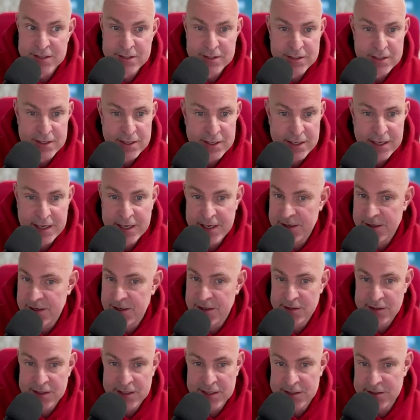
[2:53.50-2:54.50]
And
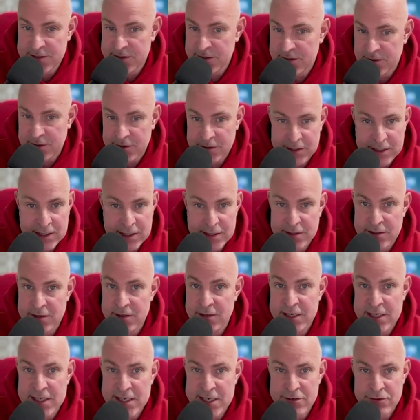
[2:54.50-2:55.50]
these are either
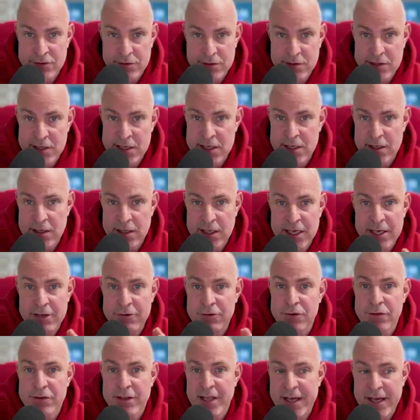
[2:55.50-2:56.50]
here or
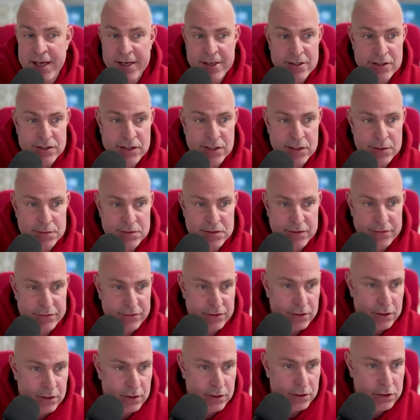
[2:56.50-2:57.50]
there in terms of
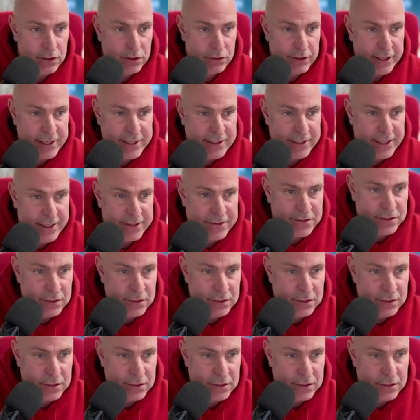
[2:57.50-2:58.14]
a correct answer.